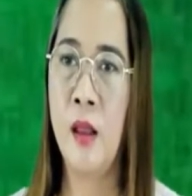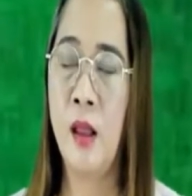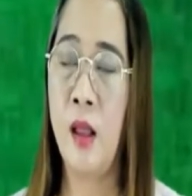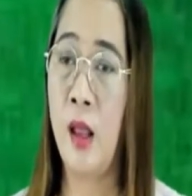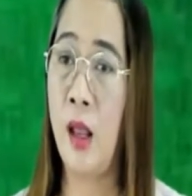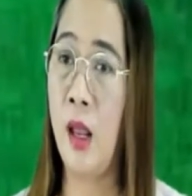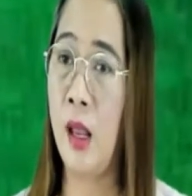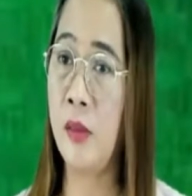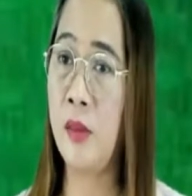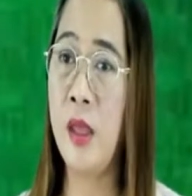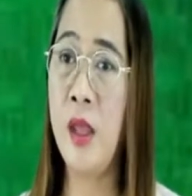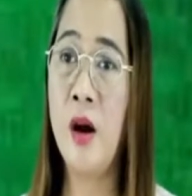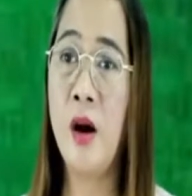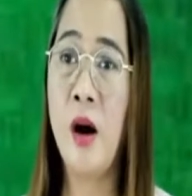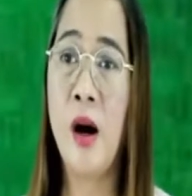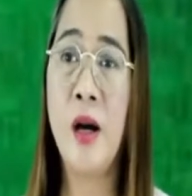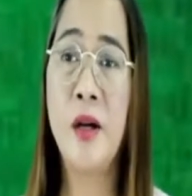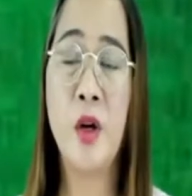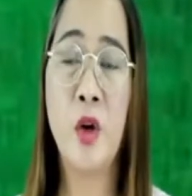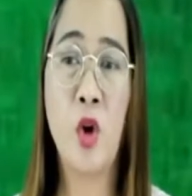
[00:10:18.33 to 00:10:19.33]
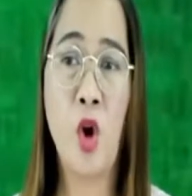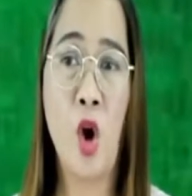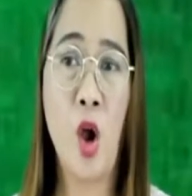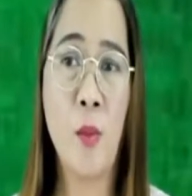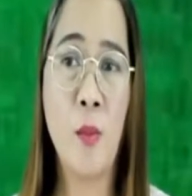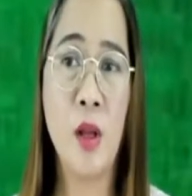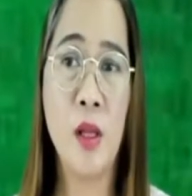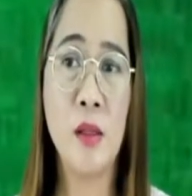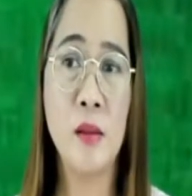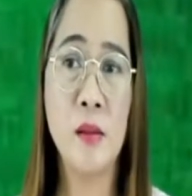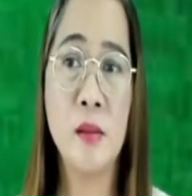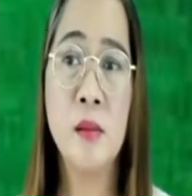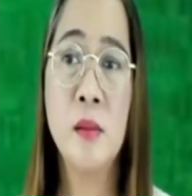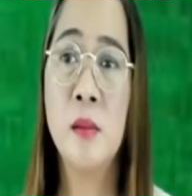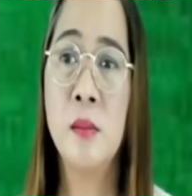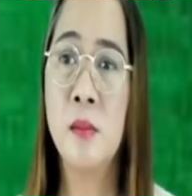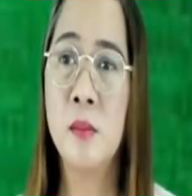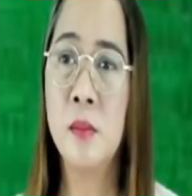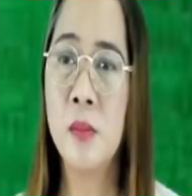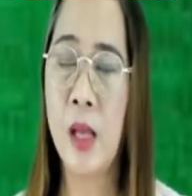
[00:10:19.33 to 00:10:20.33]
And here are the common
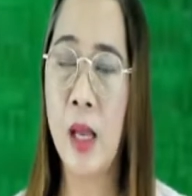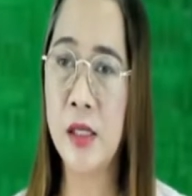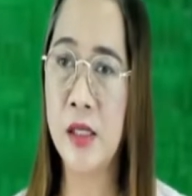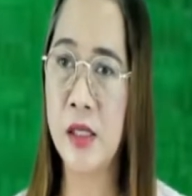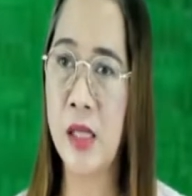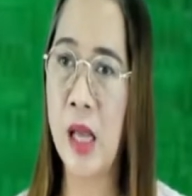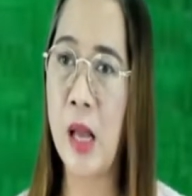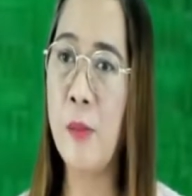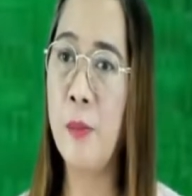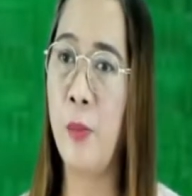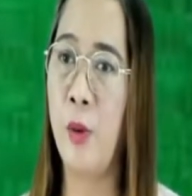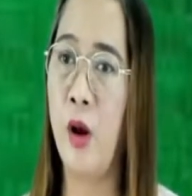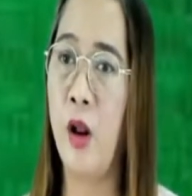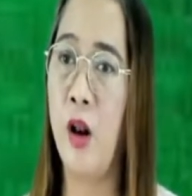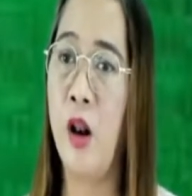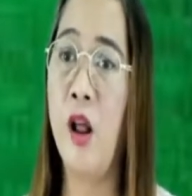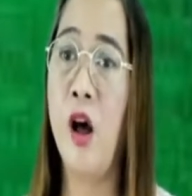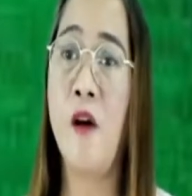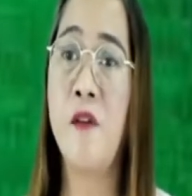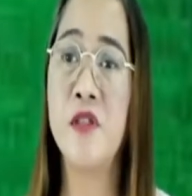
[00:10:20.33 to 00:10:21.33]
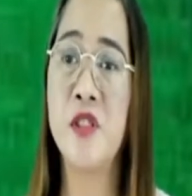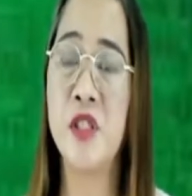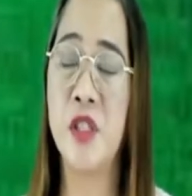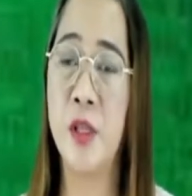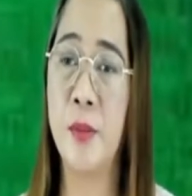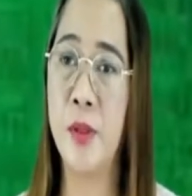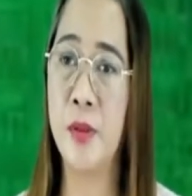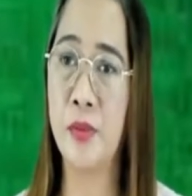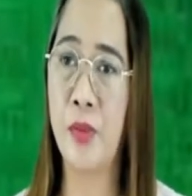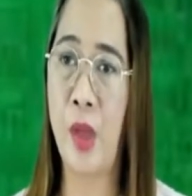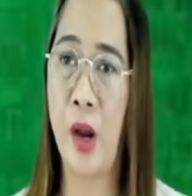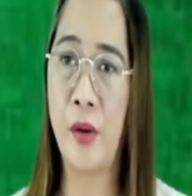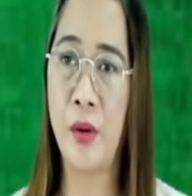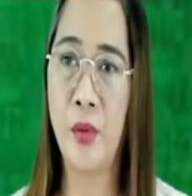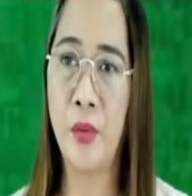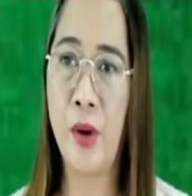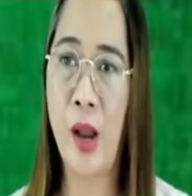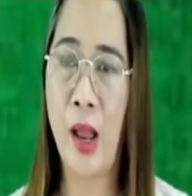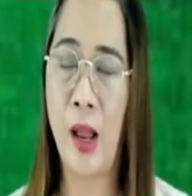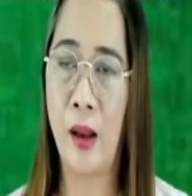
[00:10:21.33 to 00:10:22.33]
example of sedimentary
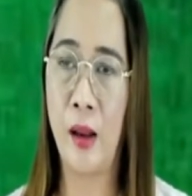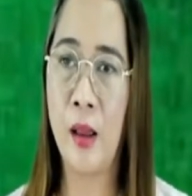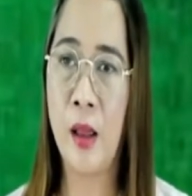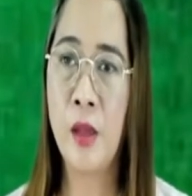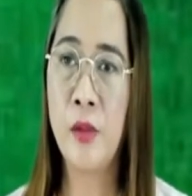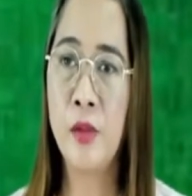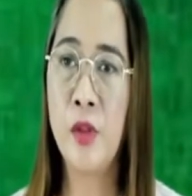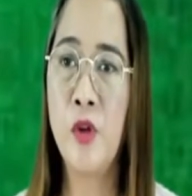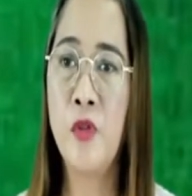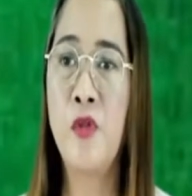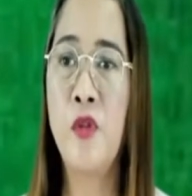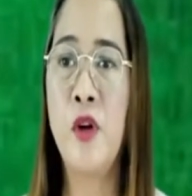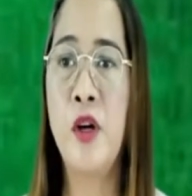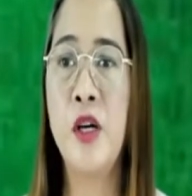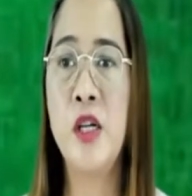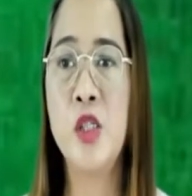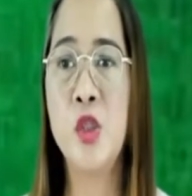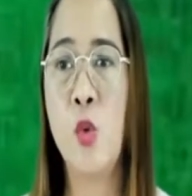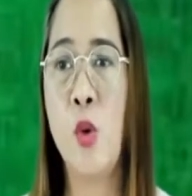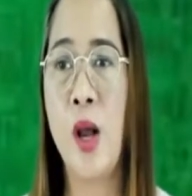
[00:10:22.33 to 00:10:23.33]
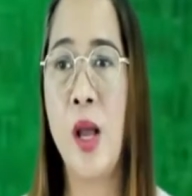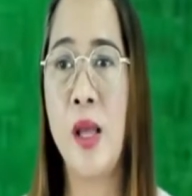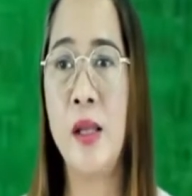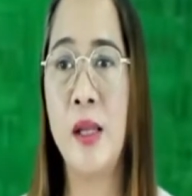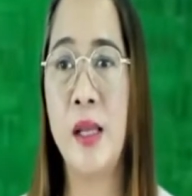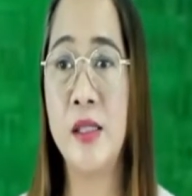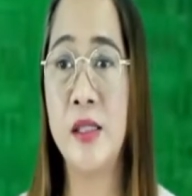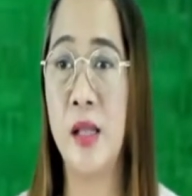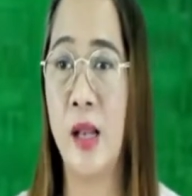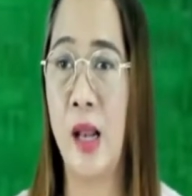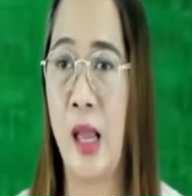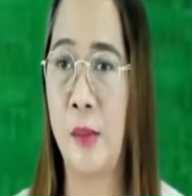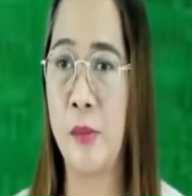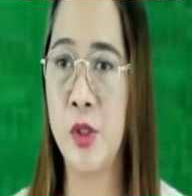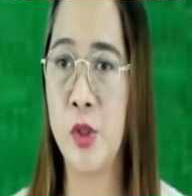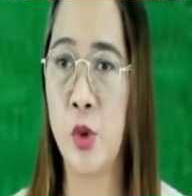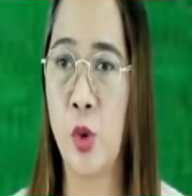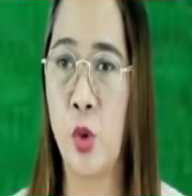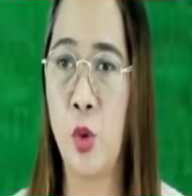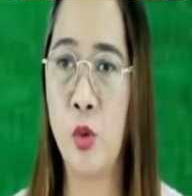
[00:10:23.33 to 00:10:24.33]
rock. The first one is
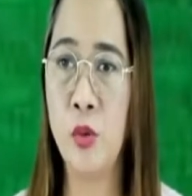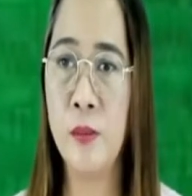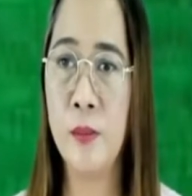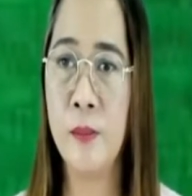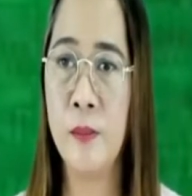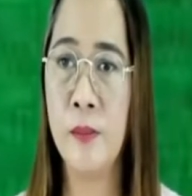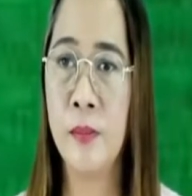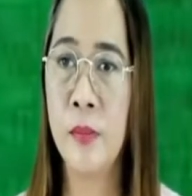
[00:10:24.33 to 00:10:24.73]
limestone,